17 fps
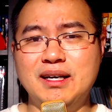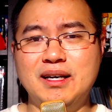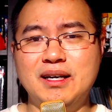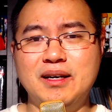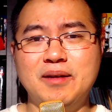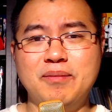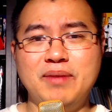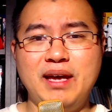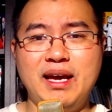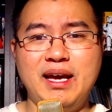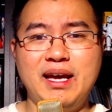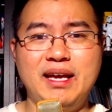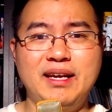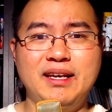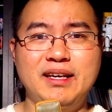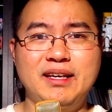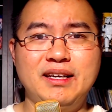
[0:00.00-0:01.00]
um,
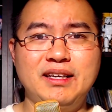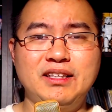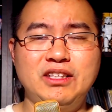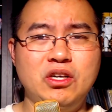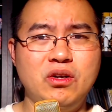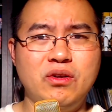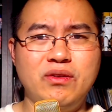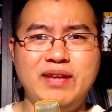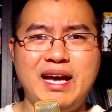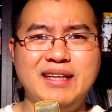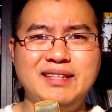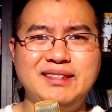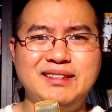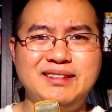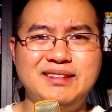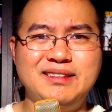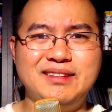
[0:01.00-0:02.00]
and you know
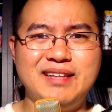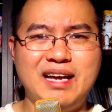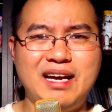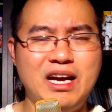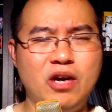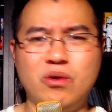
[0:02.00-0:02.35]
that's